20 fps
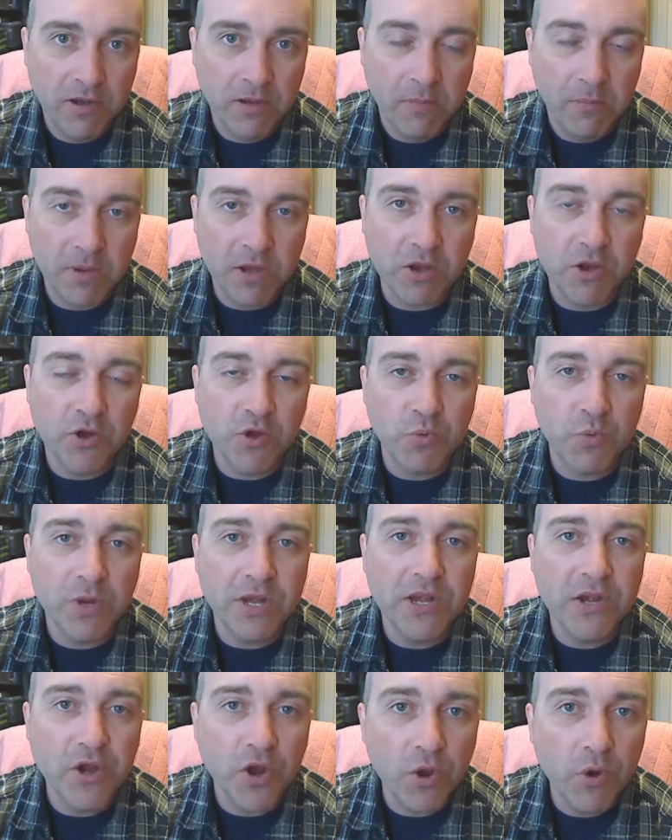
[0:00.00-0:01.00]
because we
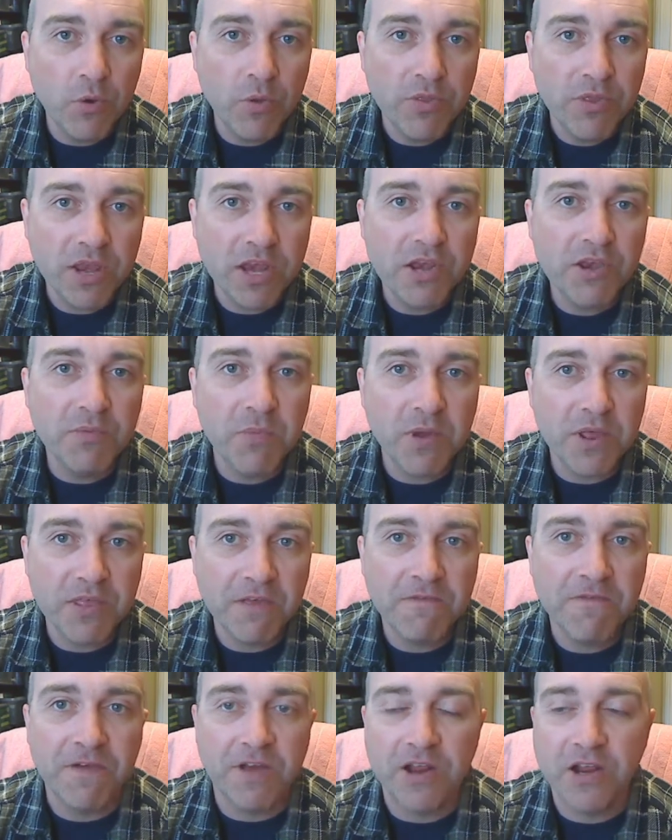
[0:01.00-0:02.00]
know these
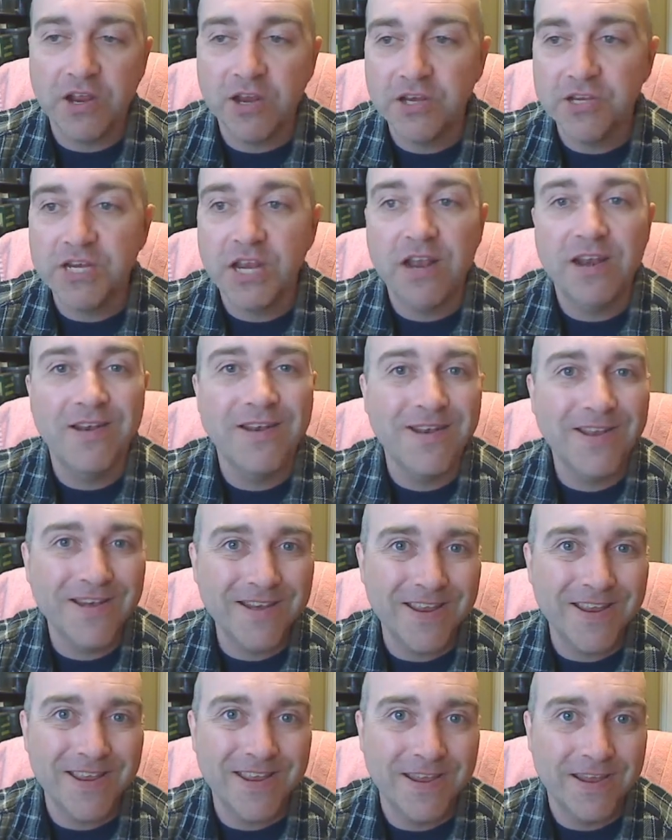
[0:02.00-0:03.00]
motherfuckers
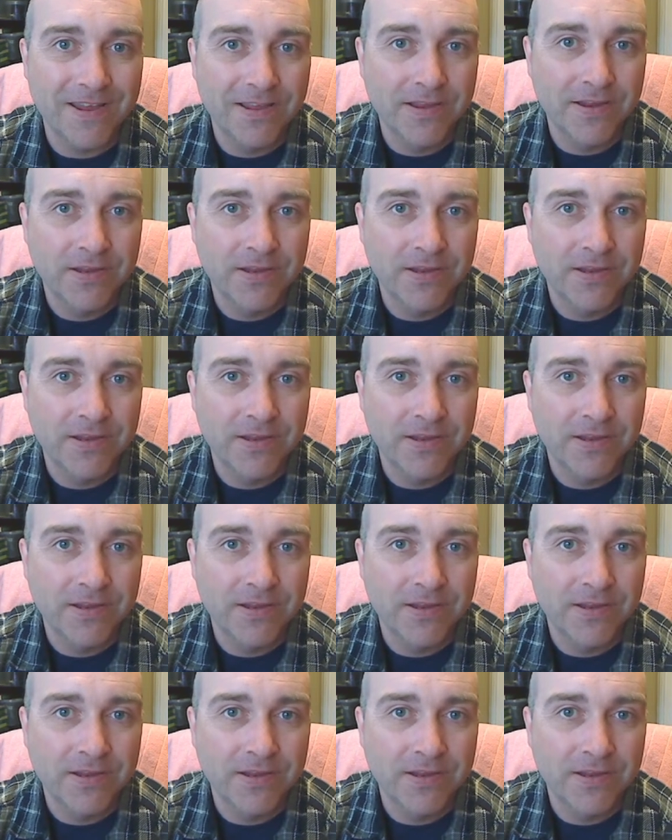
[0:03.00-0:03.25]
lie.